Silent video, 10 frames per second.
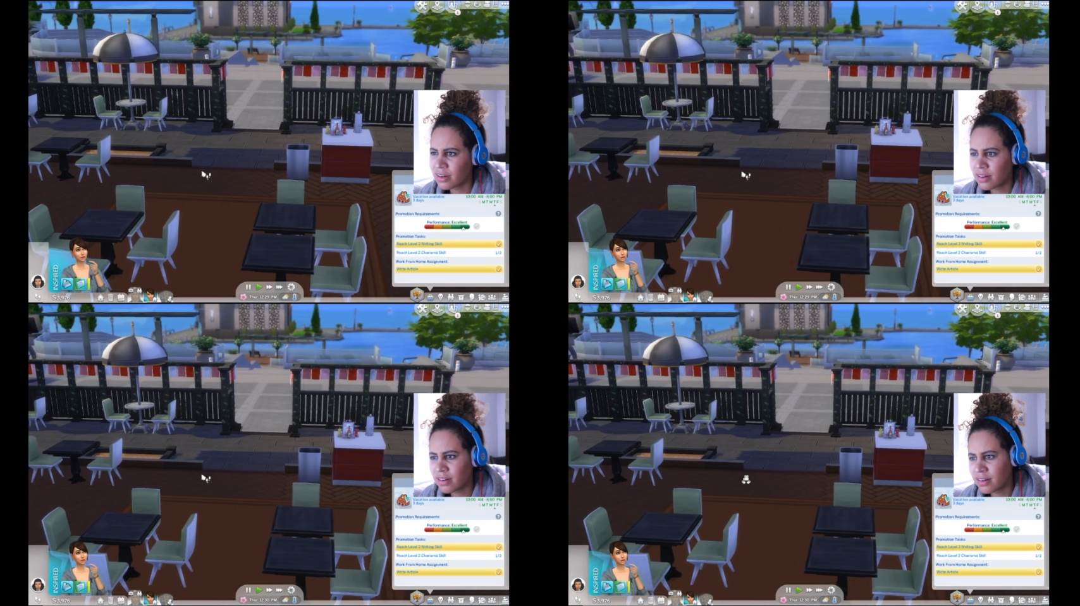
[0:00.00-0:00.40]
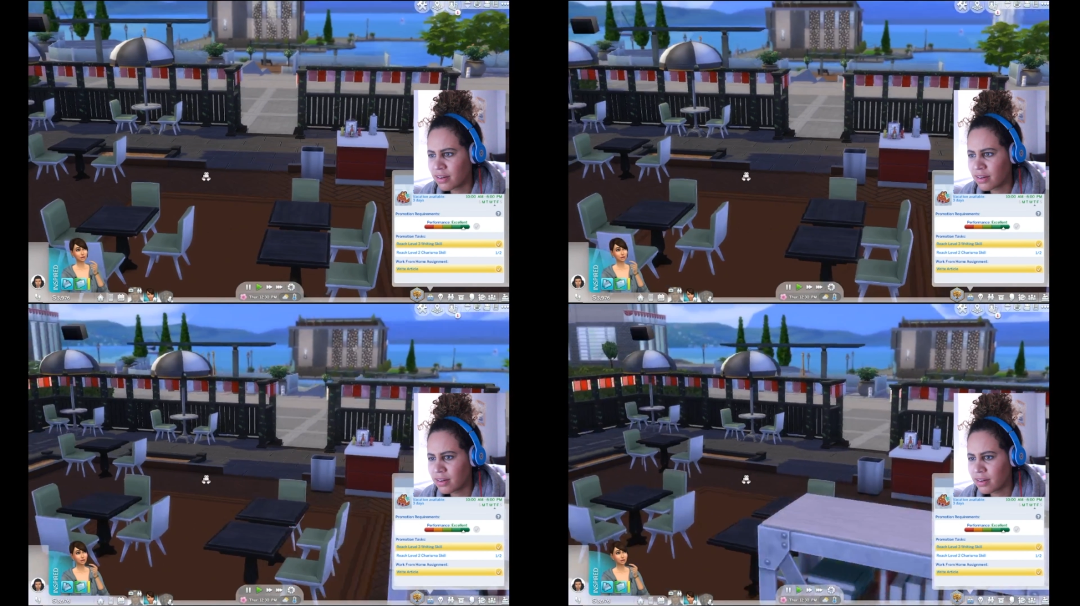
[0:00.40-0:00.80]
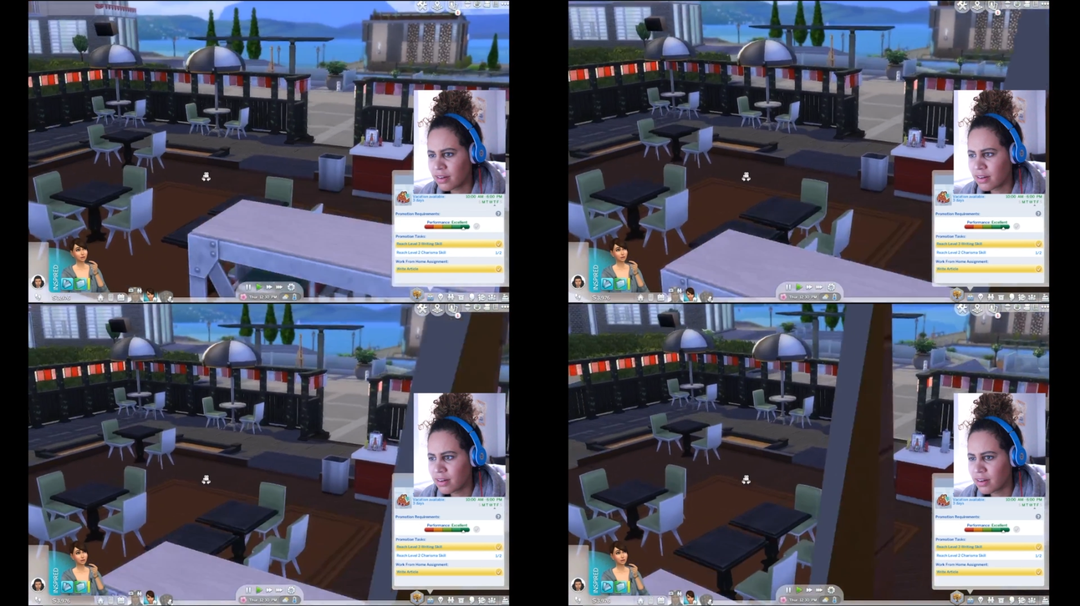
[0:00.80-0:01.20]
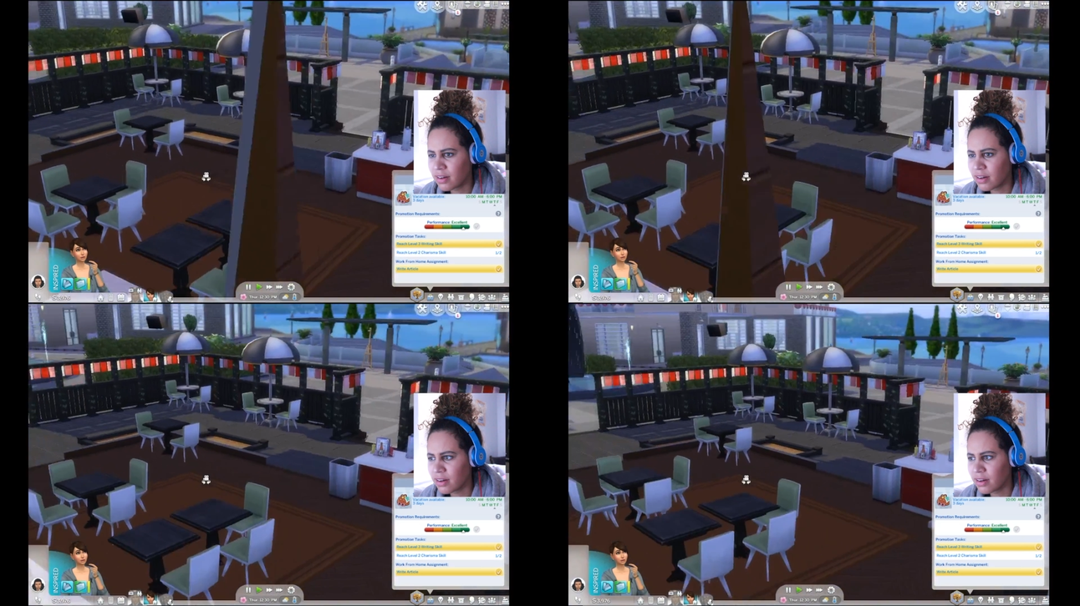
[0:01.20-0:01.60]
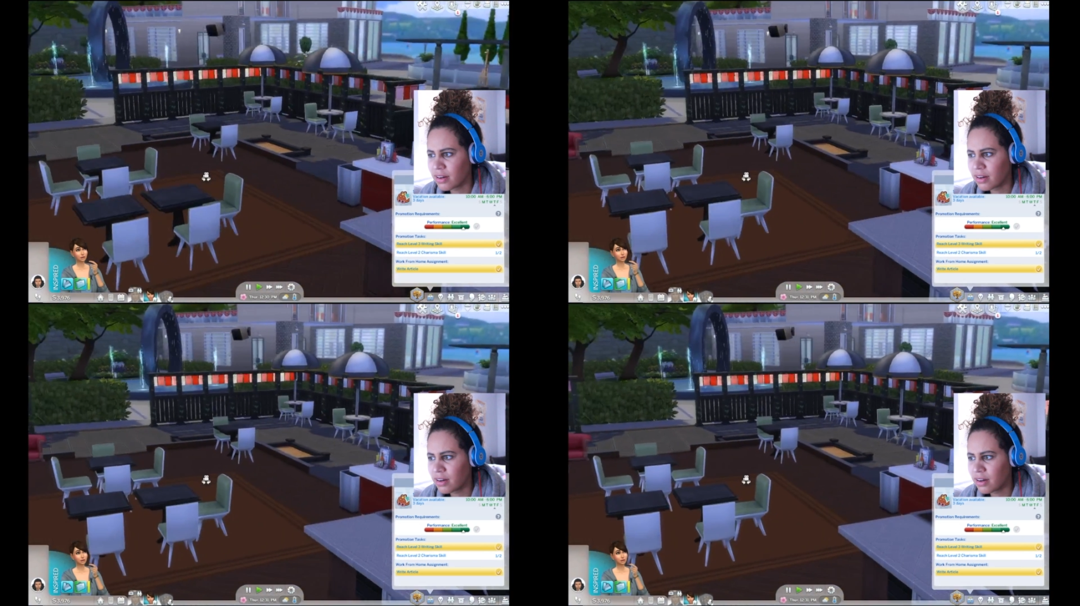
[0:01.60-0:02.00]

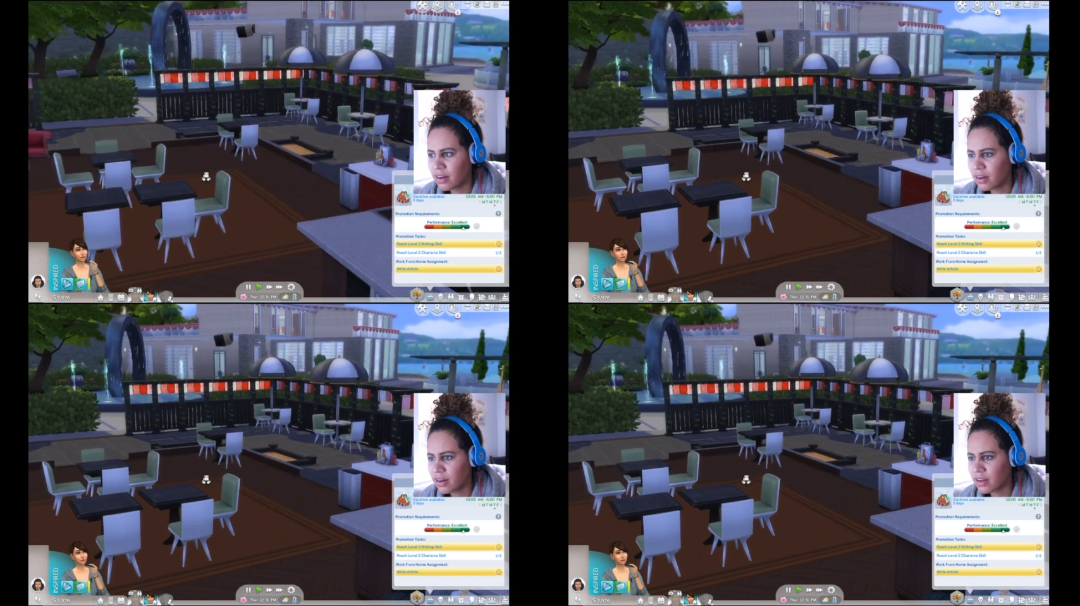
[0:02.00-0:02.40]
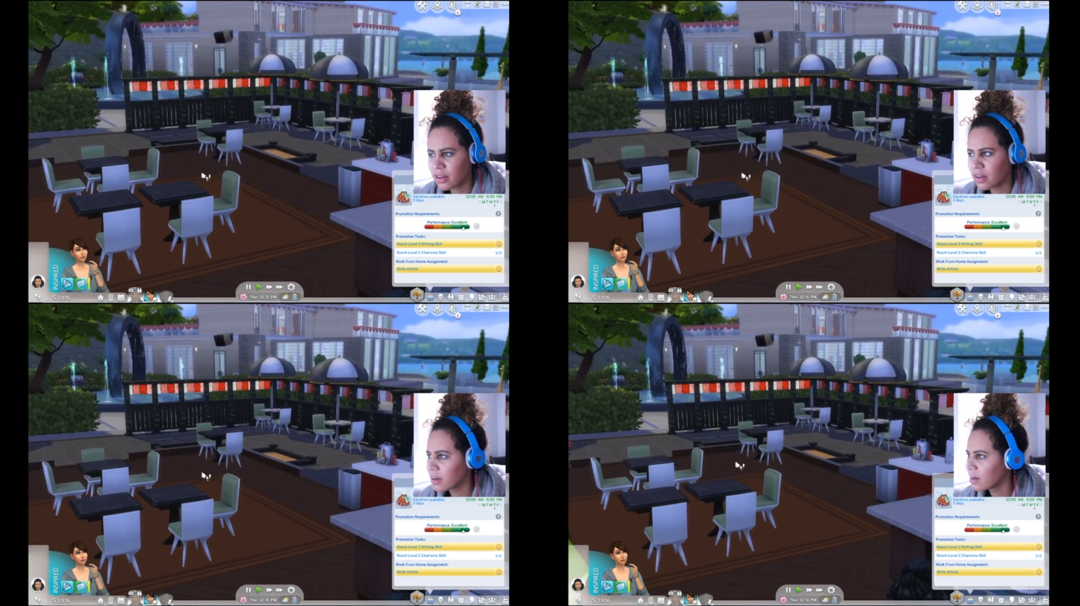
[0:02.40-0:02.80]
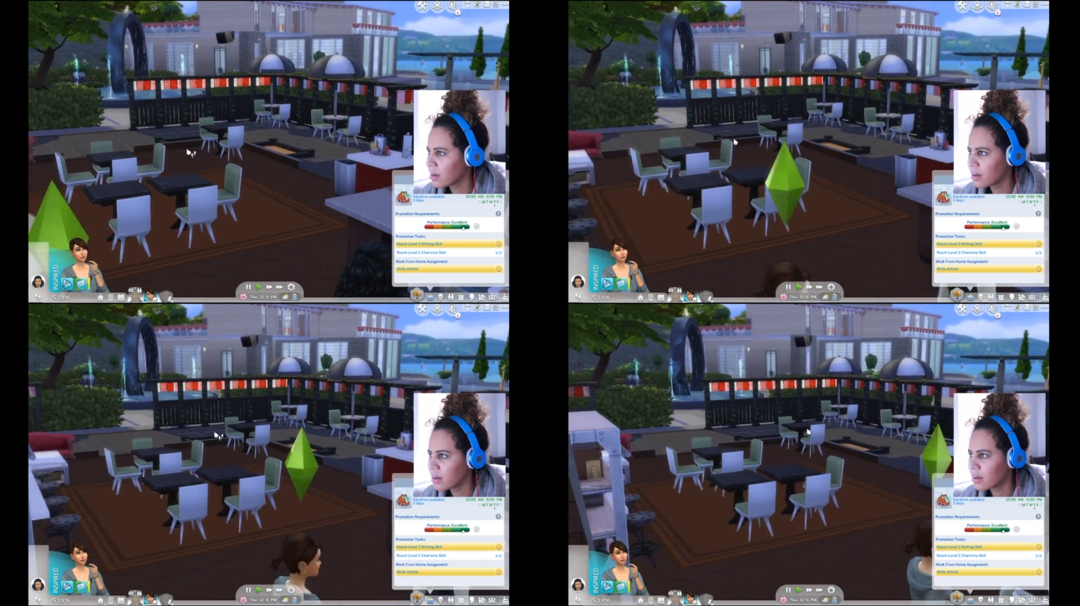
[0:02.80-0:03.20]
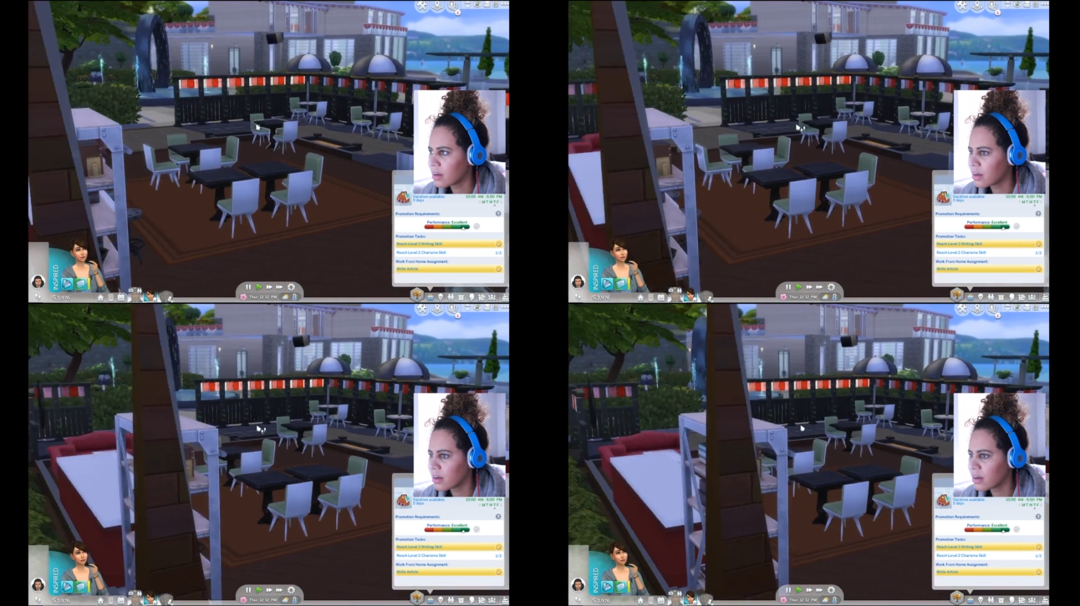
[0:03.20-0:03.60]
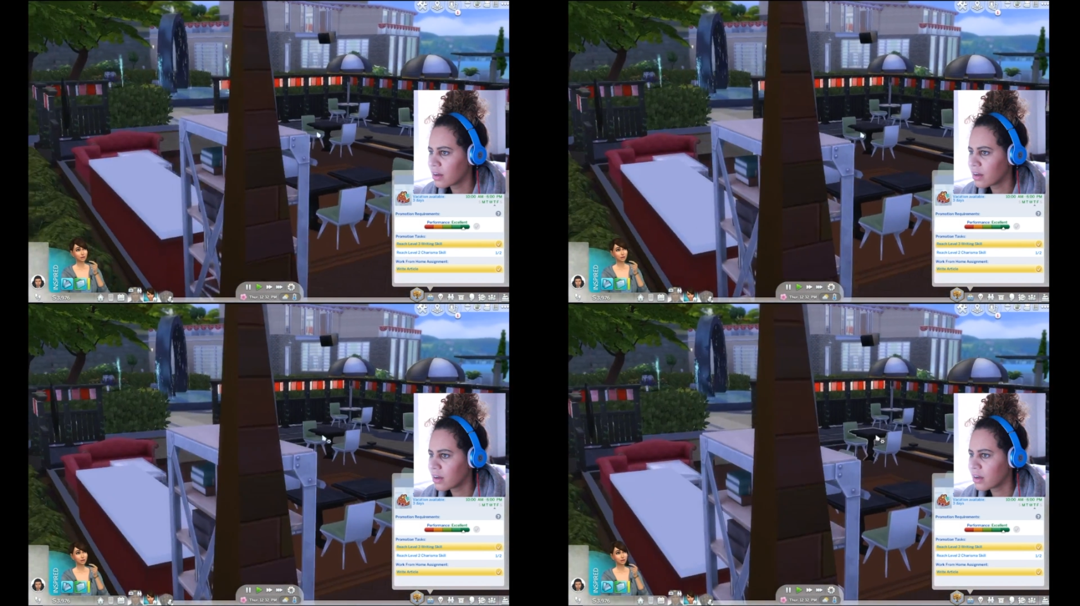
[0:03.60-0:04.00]

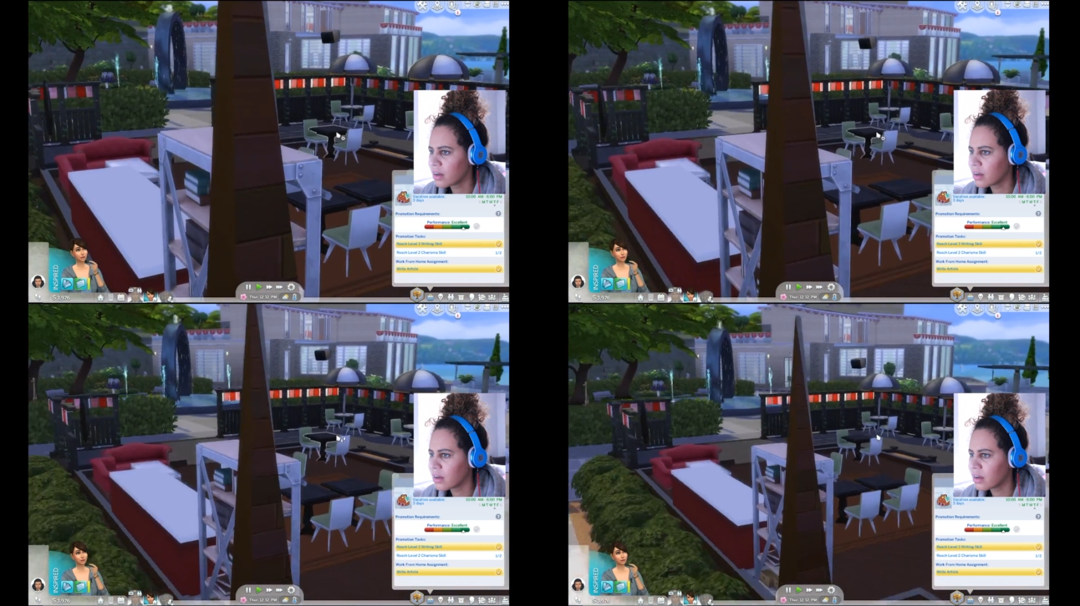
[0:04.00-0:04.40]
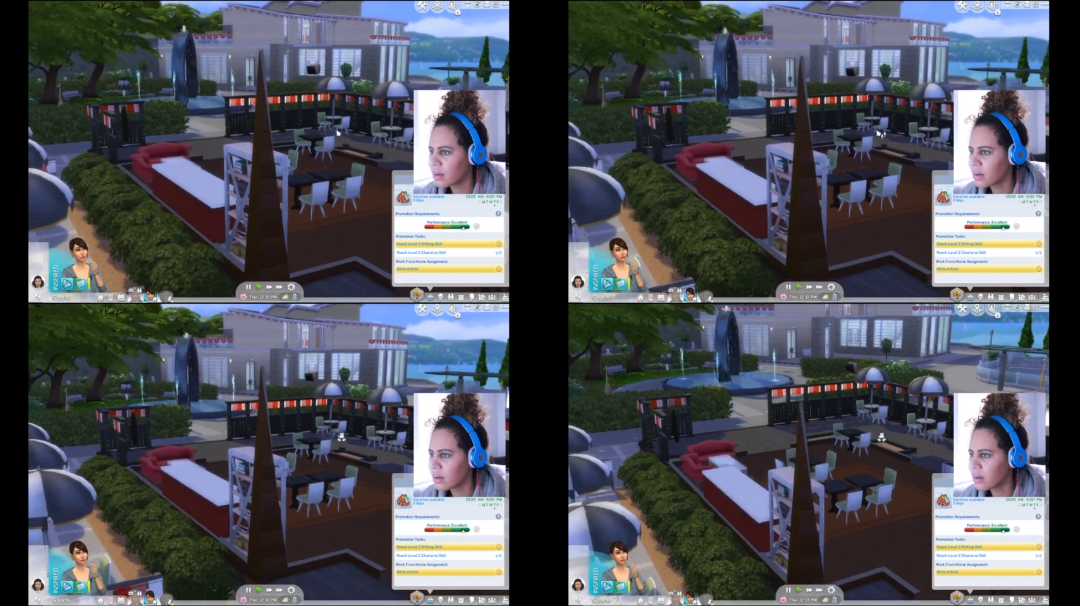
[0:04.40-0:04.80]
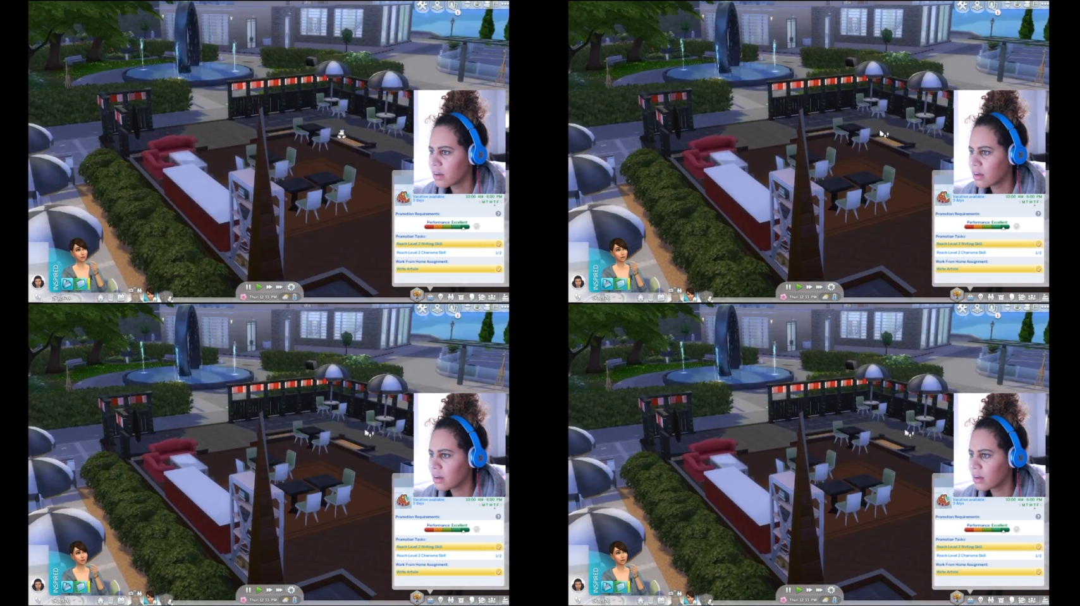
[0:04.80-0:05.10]
Nobody speaks.